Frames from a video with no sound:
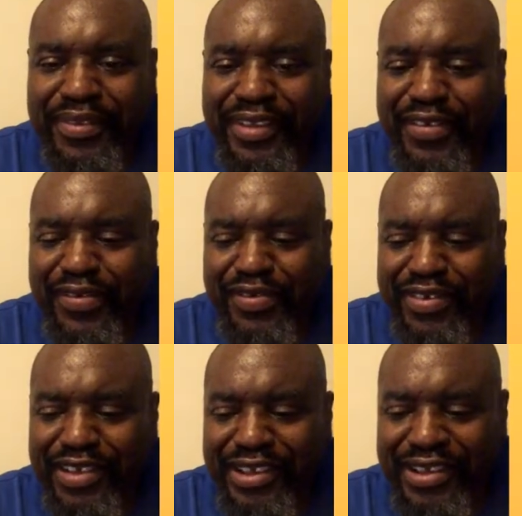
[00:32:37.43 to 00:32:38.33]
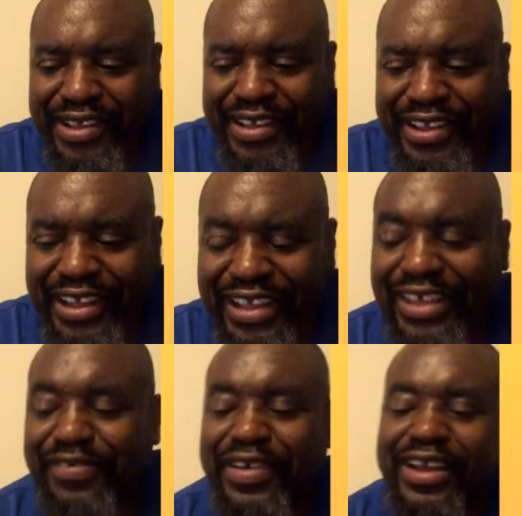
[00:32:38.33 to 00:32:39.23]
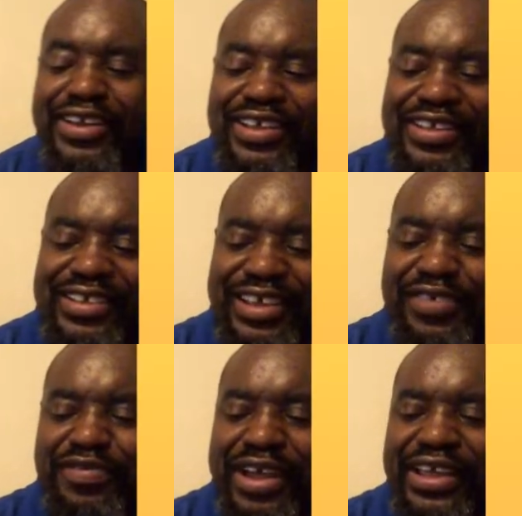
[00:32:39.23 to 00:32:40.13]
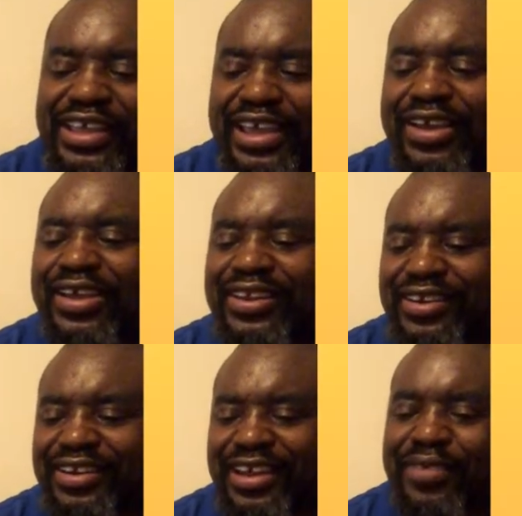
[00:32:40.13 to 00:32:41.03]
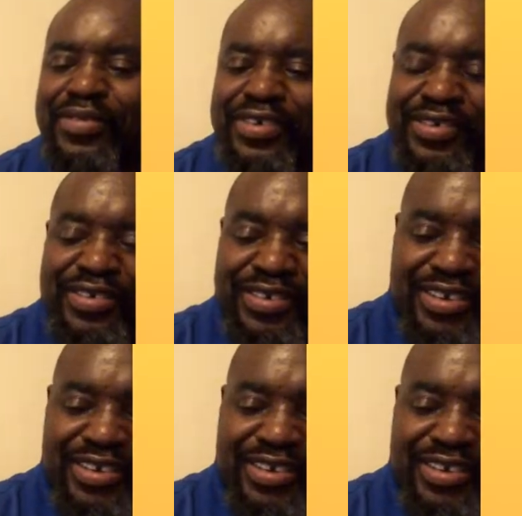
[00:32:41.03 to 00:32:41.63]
if if I if I can, I'm gonna